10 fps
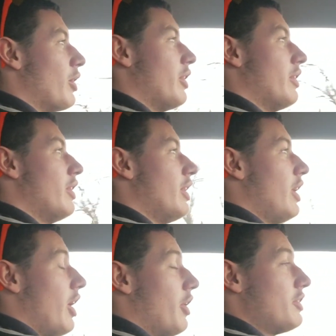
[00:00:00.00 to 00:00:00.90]

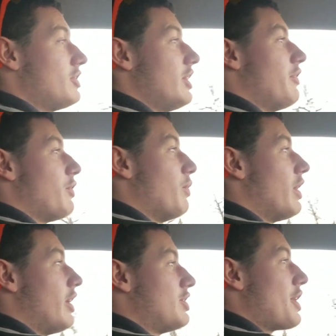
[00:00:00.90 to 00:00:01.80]
And honestly, if you want
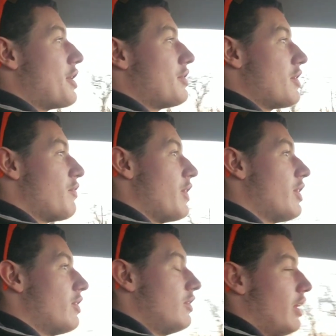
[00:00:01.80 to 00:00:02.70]
to check out this
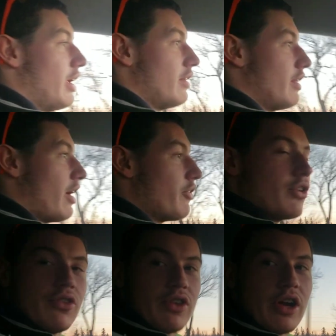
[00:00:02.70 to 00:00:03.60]
vehicle and the
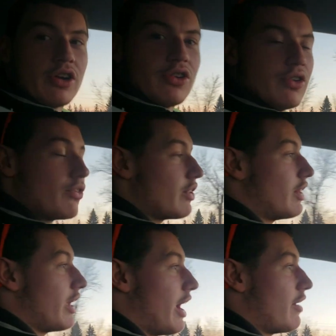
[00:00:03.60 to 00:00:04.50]
other ZR2s that
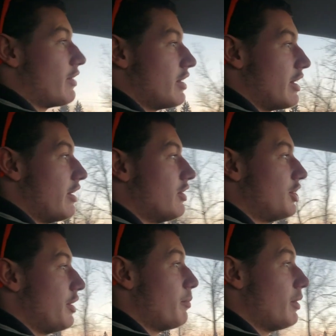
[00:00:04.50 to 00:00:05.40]
they have at the
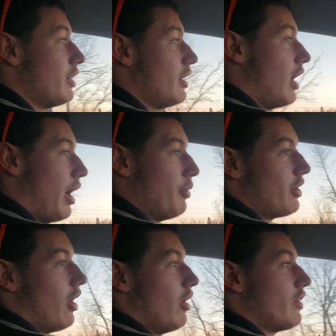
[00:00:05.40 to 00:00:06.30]
dealership, I would
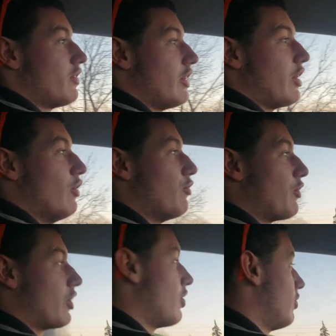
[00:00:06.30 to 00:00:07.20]
honestly go
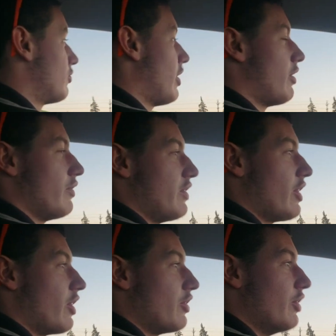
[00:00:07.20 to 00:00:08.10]
for a Colorado
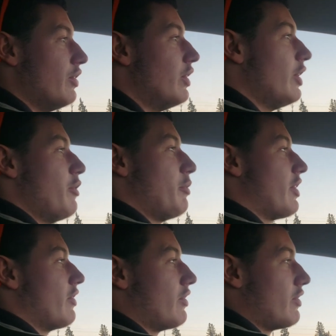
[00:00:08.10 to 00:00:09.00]
ZR2,
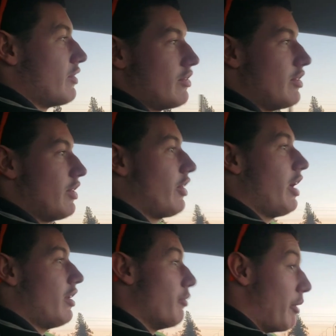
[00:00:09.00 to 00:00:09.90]
because you're
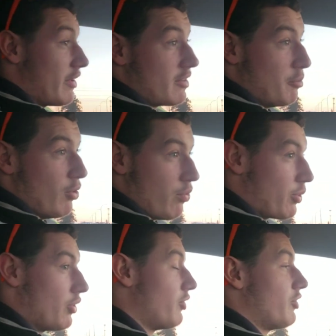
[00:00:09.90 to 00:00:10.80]
getting the best of both
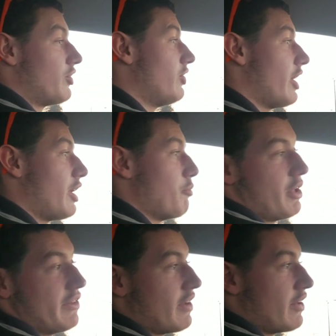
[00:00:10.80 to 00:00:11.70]
worlds. You're still getting a
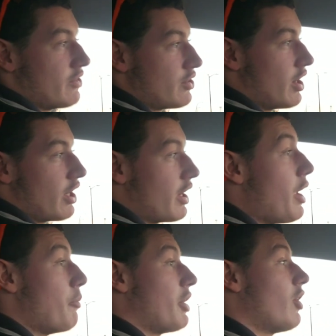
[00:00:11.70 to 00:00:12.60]
mid-sized truck,
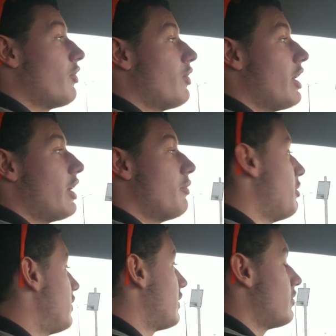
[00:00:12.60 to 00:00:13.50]
but you're also getting a
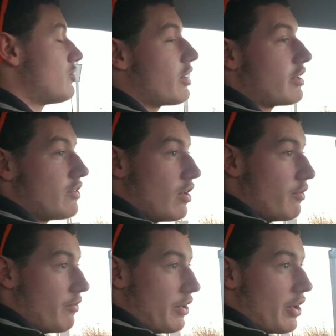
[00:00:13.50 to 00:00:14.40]
mid-sized truck that's
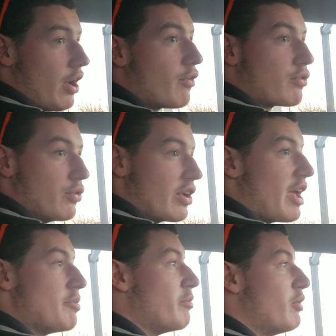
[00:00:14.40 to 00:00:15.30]
very off-road
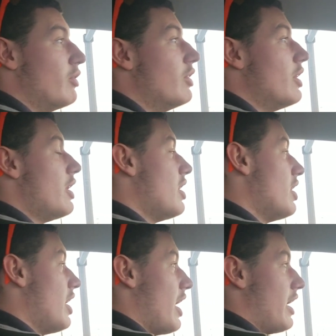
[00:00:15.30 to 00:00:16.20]
capable.
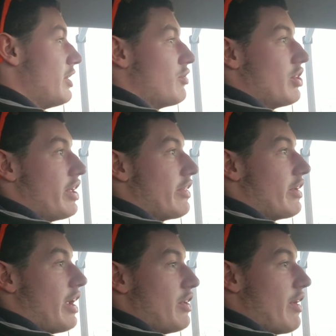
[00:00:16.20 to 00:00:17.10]
And you
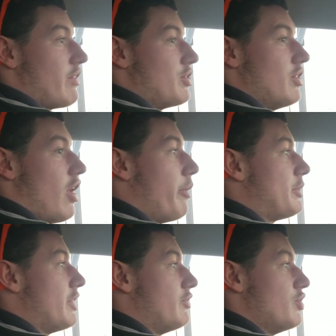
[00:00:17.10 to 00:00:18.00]
have the
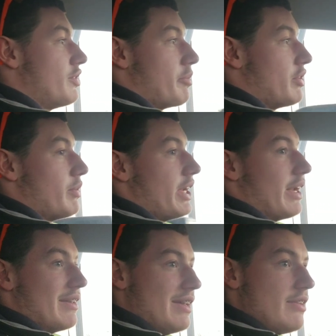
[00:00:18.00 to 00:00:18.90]
option of choosing between a
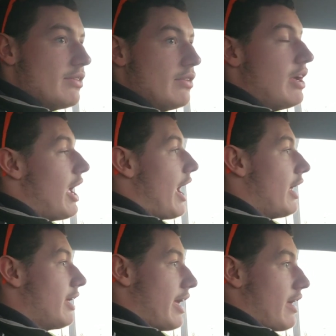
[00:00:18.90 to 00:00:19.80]
diesel
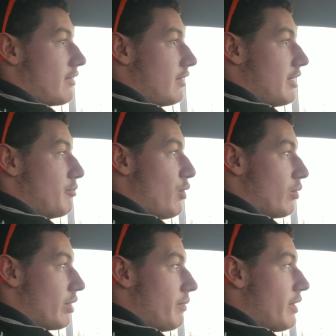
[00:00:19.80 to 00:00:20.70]
and a gasoline motor.